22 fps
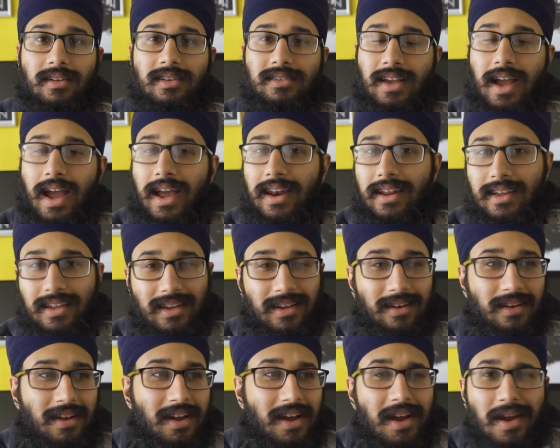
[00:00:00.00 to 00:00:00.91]
because
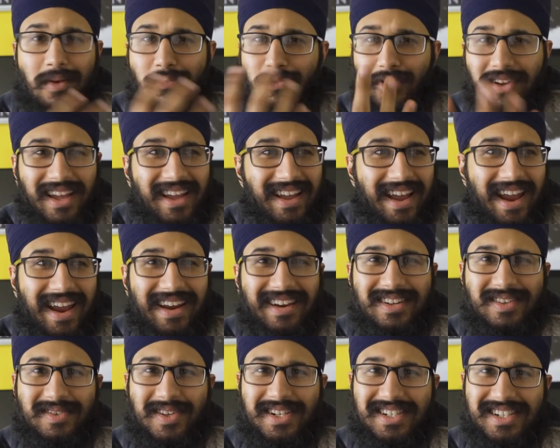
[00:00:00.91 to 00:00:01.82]
Anakin bringing
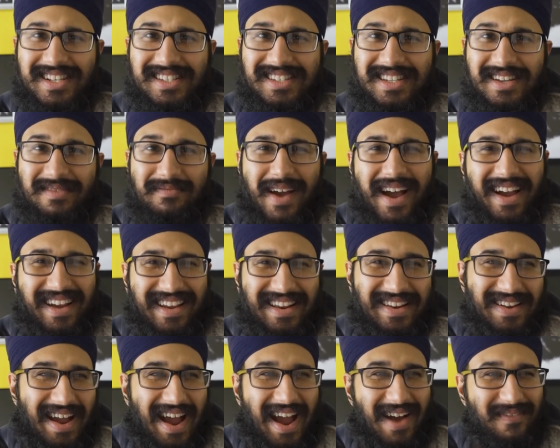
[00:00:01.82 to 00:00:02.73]
Hayden Christensen back
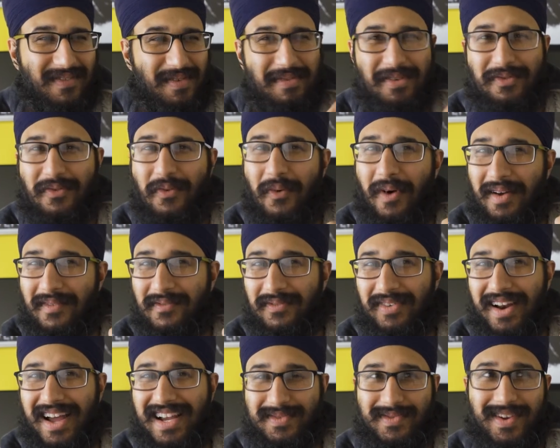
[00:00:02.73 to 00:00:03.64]
and you haven't been one
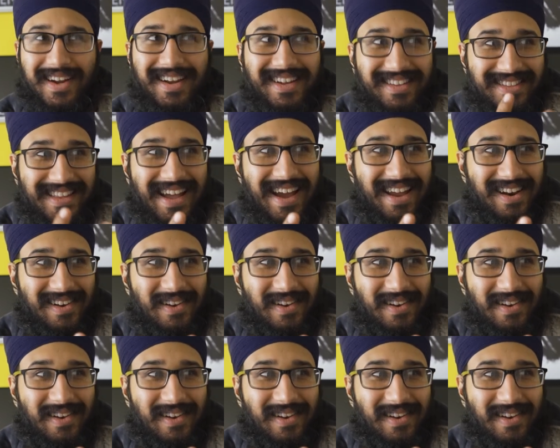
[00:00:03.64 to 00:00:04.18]
flashback, and that